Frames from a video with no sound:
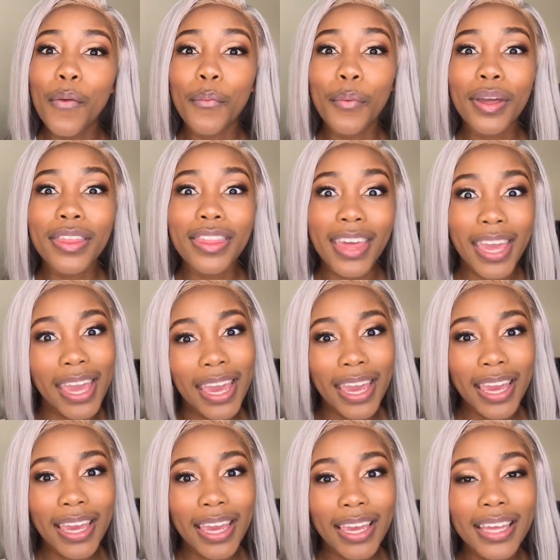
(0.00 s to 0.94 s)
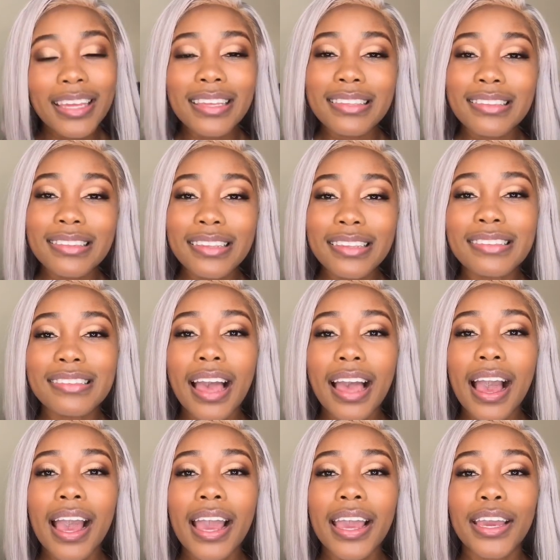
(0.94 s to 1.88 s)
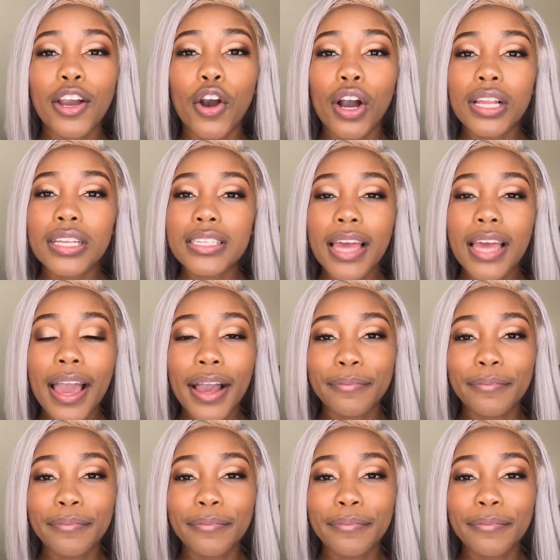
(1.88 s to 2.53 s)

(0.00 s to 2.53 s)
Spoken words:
with hair, since I got